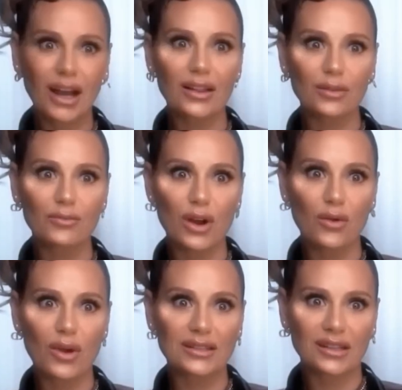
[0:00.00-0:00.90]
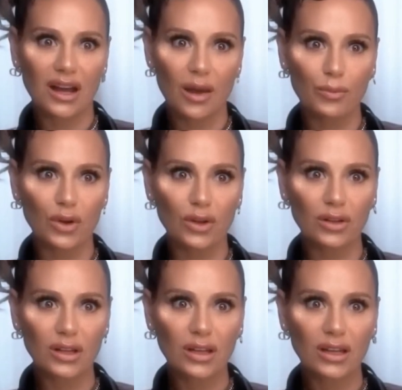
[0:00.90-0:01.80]
we all know how that
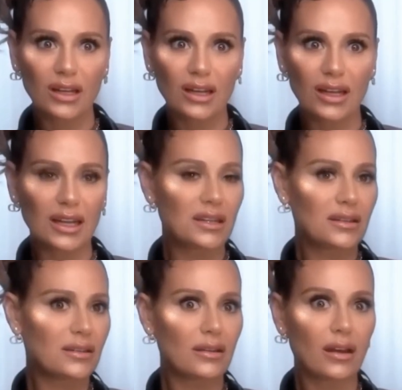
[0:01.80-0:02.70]
can stir up